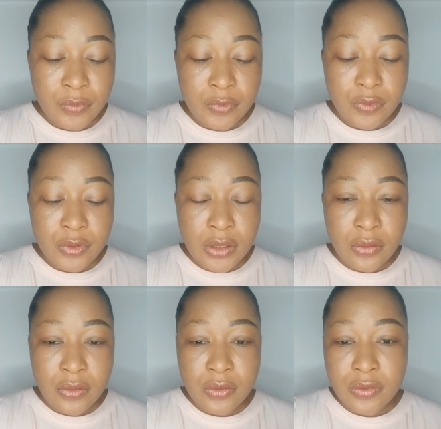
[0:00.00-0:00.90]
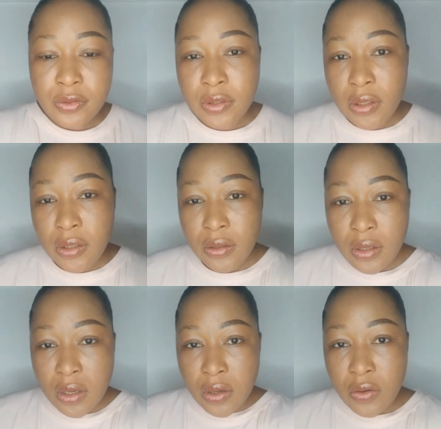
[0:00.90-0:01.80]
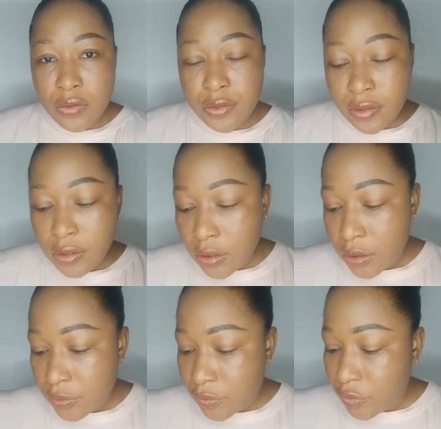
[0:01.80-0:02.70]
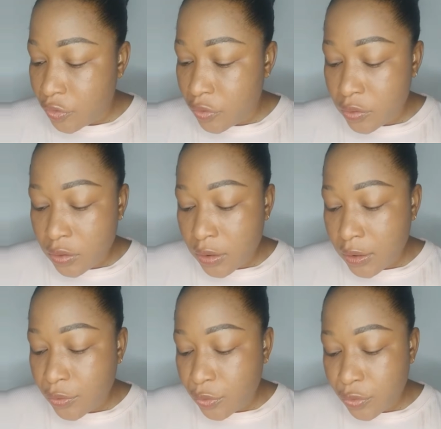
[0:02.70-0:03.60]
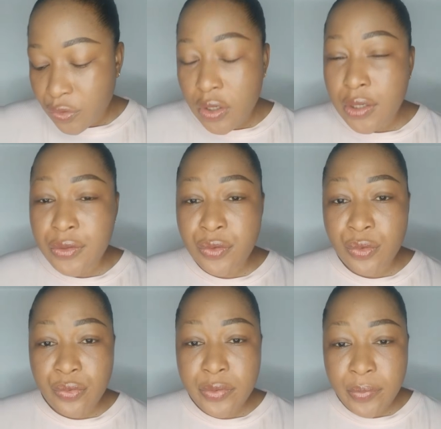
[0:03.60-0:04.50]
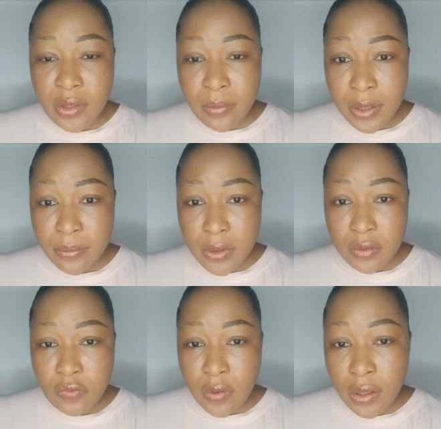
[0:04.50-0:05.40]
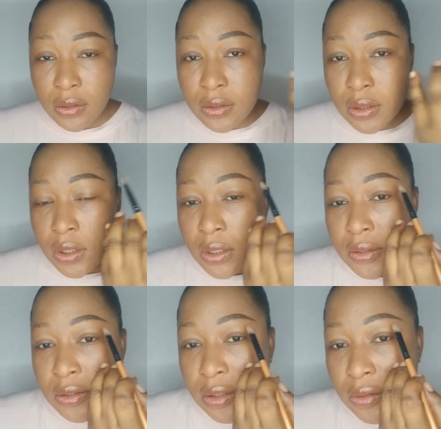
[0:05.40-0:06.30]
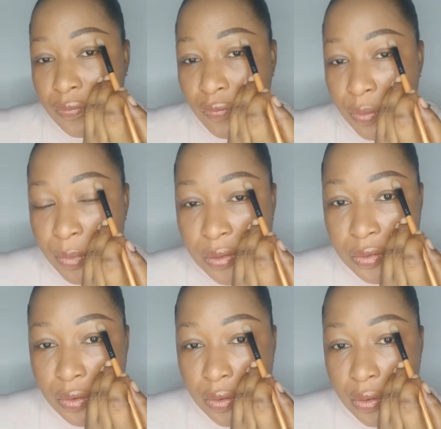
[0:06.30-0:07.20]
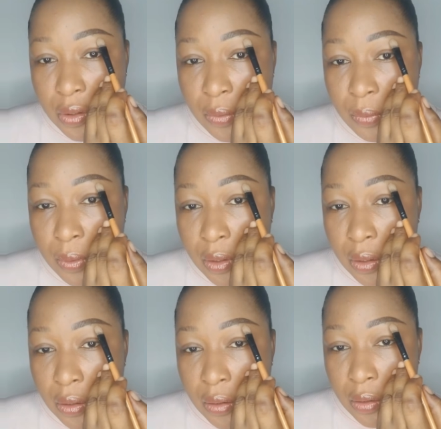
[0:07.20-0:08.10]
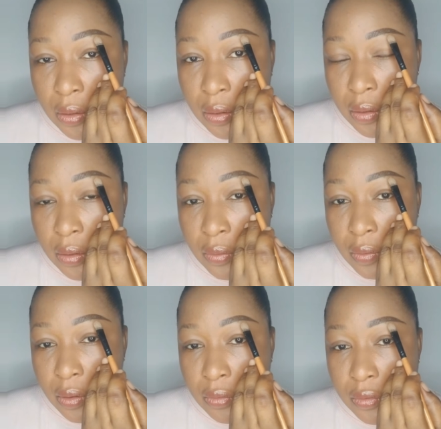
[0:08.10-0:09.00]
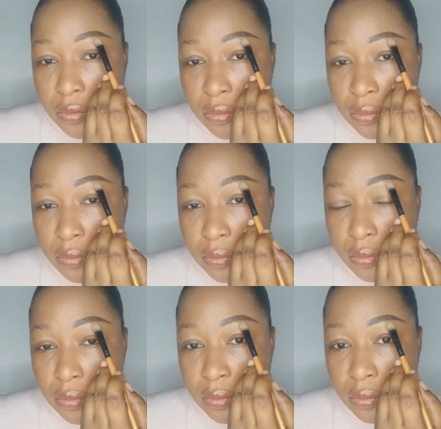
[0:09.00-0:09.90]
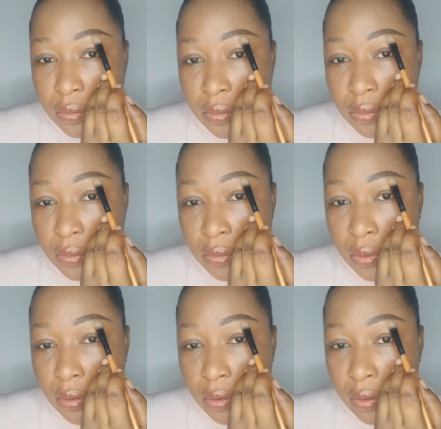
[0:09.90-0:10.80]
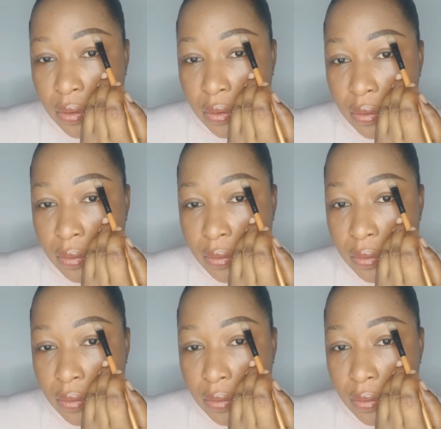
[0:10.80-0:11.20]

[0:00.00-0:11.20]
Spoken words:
start concealing as usual. I told you guys you do it bit by bit, right? Starting from this corner. Okay, all right, so here.